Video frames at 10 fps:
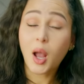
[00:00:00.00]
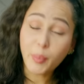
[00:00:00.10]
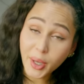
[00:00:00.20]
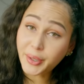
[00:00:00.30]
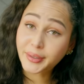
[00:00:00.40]

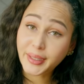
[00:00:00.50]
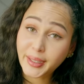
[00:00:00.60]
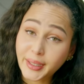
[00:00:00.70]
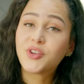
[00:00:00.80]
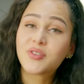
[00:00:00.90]

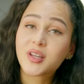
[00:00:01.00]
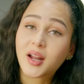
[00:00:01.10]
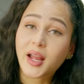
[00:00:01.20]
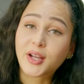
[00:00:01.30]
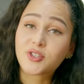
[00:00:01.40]
apparently you need
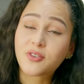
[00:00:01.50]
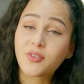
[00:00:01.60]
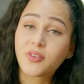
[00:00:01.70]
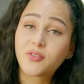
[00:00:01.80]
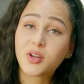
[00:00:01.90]
an extra
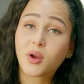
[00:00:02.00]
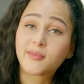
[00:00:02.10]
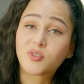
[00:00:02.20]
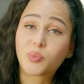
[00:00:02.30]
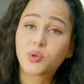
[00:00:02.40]
50
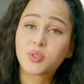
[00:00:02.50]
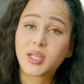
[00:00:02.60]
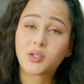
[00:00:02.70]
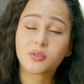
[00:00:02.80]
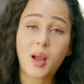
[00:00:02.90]
grams of
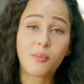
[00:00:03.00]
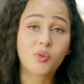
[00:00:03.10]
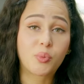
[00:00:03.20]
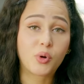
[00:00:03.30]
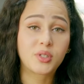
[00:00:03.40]
protein on top of
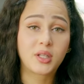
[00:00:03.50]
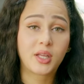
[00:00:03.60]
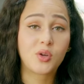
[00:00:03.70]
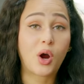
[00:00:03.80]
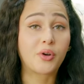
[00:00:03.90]
the protein
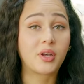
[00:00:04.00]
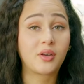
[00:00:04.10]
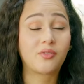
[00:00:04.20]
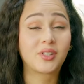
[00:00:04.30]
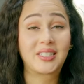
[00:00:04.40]
that you already
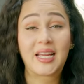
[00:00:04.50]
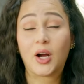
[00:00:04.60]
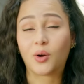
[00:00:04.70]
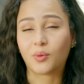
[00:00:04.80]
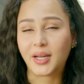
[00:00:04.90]
need for the day
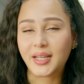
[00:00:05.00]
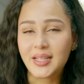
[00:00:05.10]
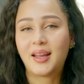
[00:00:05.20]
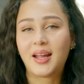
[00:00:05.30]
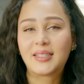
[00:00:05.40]
already.
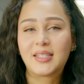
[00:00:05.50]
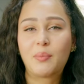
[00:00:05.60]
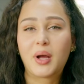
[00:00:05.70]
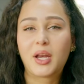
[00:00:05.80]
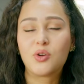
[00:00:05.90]
And as
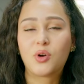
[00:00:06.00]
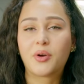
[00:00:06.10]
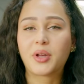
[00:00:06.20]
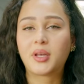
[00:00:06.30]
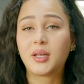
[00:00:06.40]
somebody who
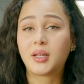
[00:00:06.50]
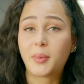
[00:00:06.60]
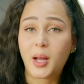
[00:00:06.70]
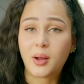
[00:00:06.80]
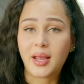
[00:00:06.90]
already needed
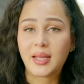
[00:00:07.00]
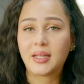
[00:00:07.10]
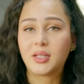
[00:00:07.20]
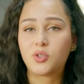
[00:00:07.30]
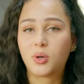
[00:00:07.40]
about
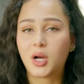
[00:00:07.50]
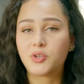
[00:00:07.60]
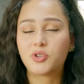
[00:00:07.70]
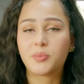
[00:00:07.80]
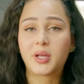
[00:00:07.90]
80 to
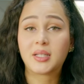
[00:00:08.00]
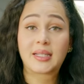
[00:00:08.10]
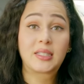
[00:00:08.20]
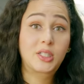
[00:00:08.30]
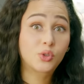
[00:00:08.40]
100 because
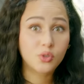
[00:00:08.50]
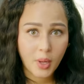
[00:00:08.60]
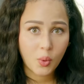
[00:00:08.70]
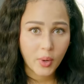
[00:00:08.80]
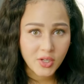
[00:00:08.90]
I still do
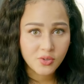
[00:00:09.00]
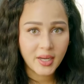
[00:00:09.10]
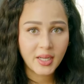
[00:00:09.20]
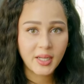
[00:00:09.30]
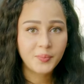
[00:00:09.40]
my weight
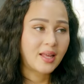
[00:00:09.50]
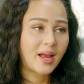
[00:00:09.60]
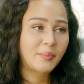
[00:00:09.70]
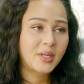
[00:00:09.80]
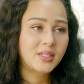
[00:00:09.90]
training,
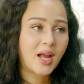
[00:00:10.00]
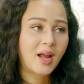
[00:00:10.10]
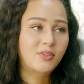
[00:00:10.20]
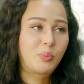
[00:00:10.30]
that means I have to